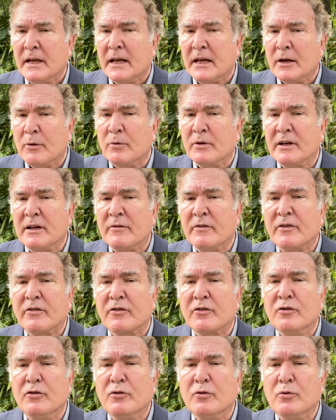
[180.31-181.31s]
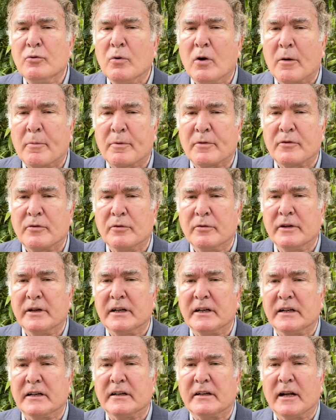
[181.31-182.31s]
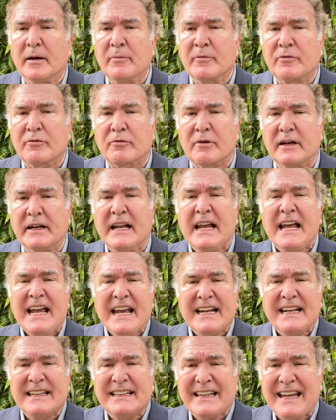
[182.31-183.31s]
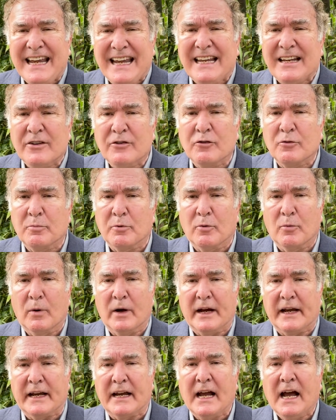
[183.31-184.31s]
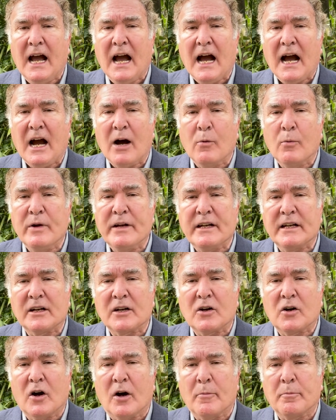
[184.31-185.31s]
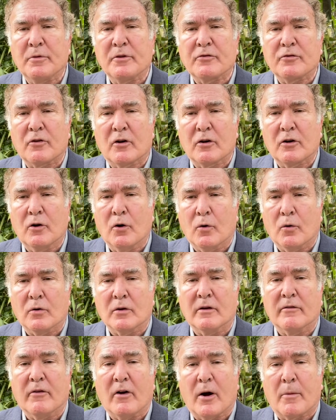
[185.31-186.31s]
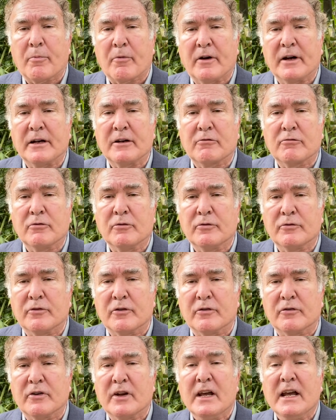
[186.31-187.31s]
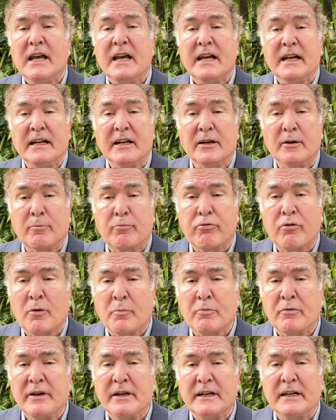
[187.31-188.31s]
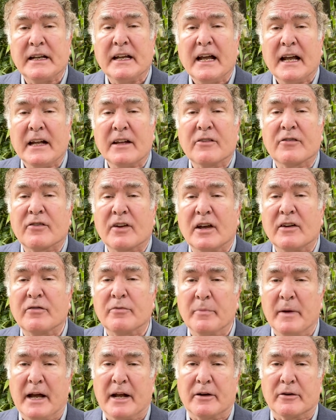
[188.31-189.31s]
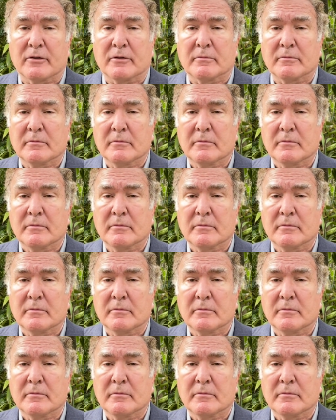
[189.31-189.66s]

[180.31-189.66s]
It will give us a new opportunity to demonstrate in a tangible way how we can accomplish our goal of operating cruises in an appropriate and safe manner.